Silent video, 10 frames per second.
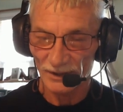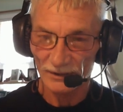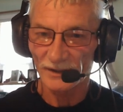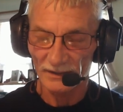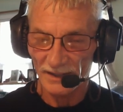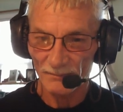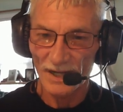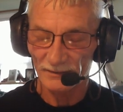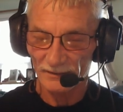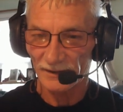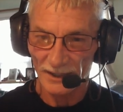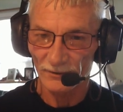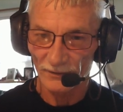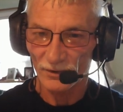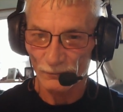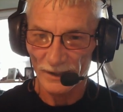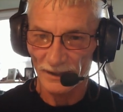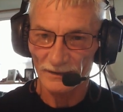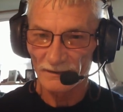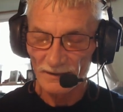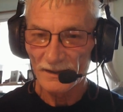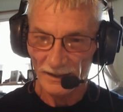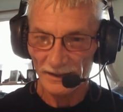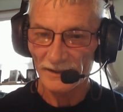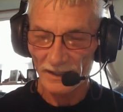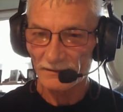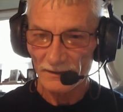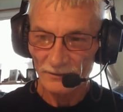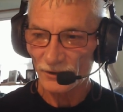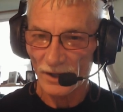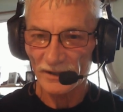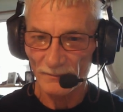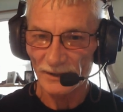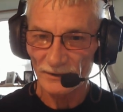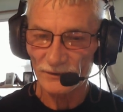you're going to get that back to the king or the queen, get that documented.